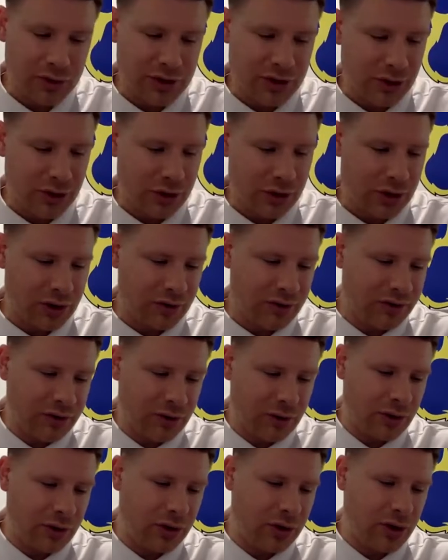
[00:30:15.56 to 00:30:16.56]
still looking
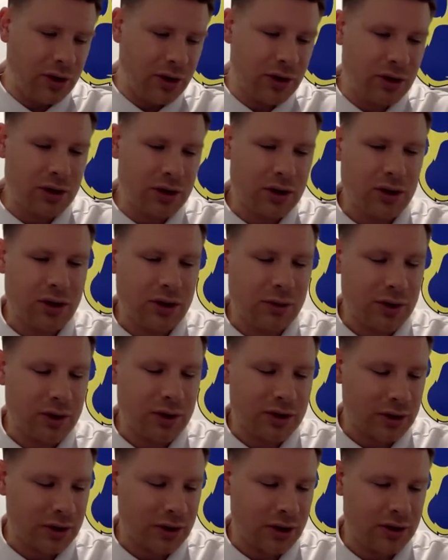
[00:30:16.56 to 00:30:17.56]
for
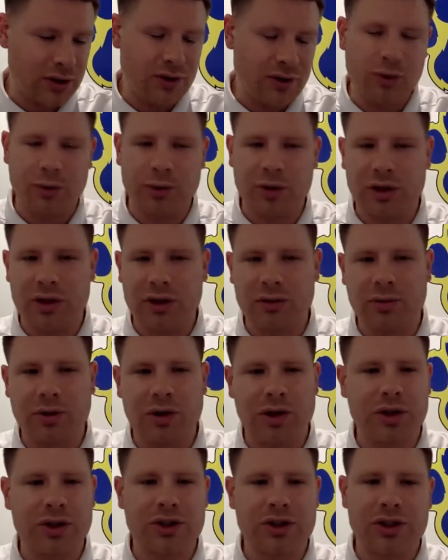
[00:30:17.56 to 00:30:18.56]
wrestling and swimming
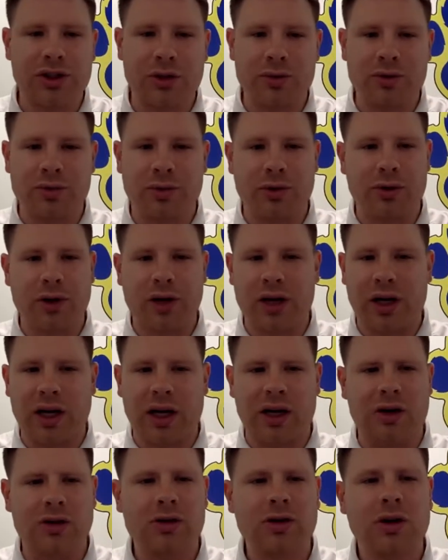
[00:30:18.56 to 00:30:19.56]
partnerships, but right
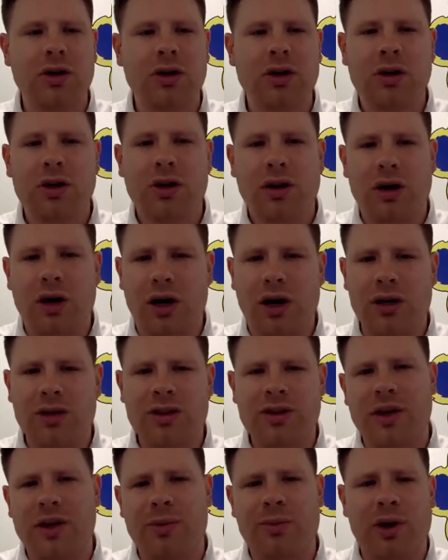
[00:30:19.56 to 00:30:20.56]
now, all
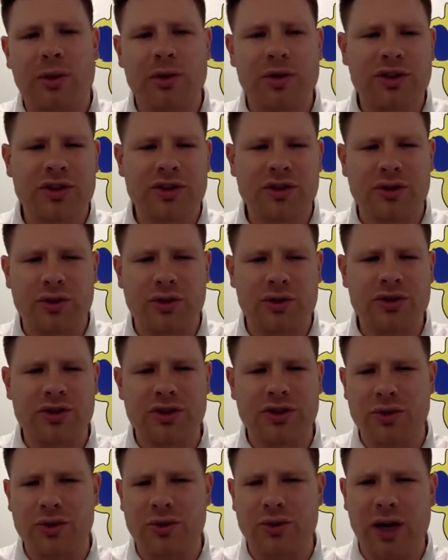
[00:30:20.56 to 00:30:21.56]
St. Public
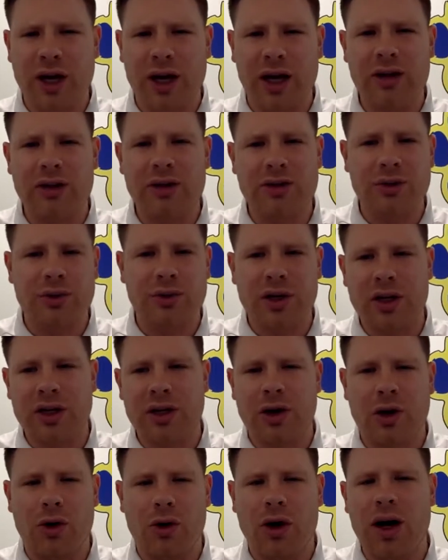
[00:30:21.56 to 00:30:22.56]
schools do not do any
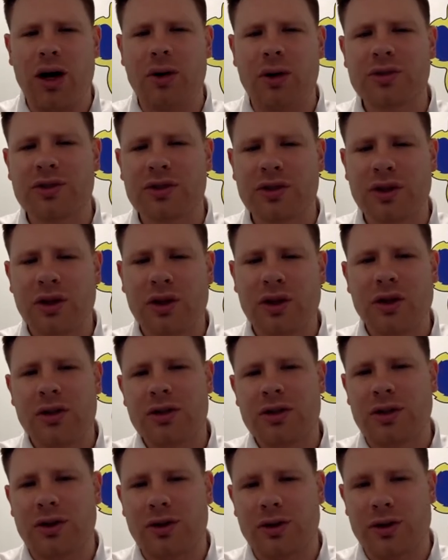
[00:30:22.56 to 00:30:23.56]
co-ops.
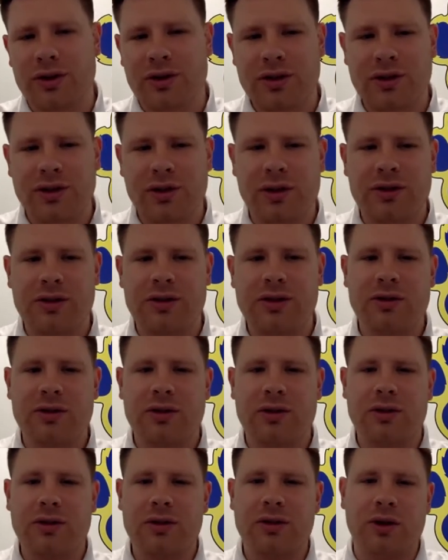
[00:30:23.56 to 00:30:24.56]
So it's
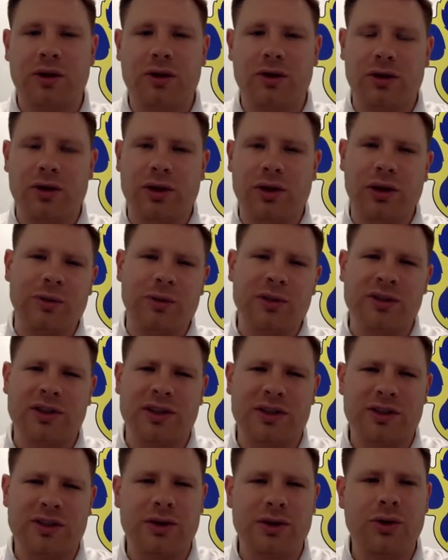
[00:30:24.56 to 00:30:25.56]
it limits
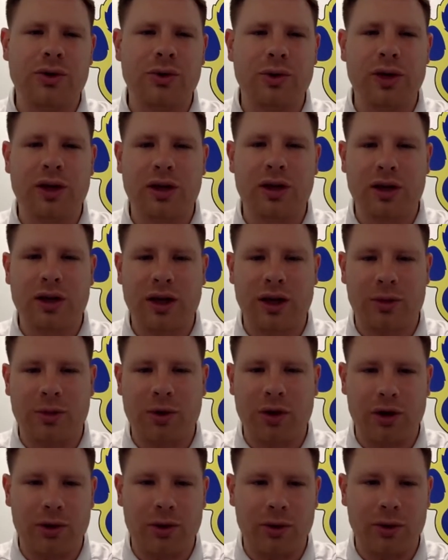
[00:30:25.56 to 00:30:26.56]
us to who we can kind of
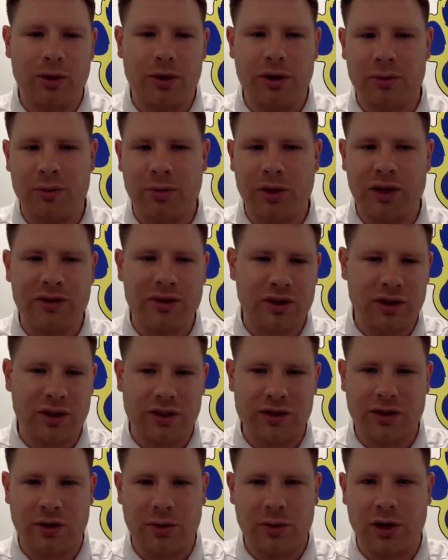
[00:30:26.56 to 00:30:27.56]
partner with. And basically
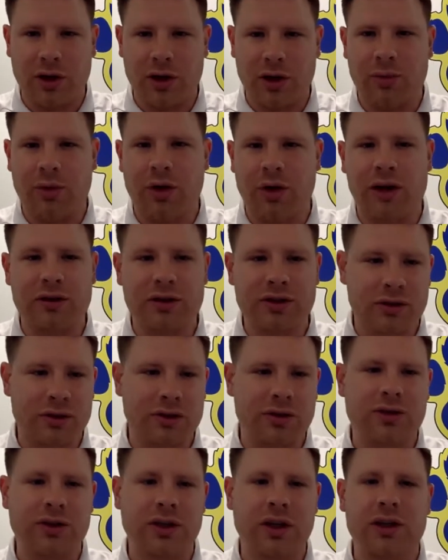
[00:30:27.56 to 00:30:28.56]
it's going to be all the private
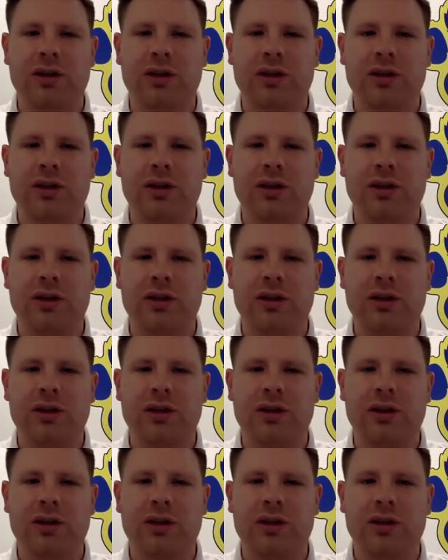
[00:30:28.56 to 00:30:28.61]
schools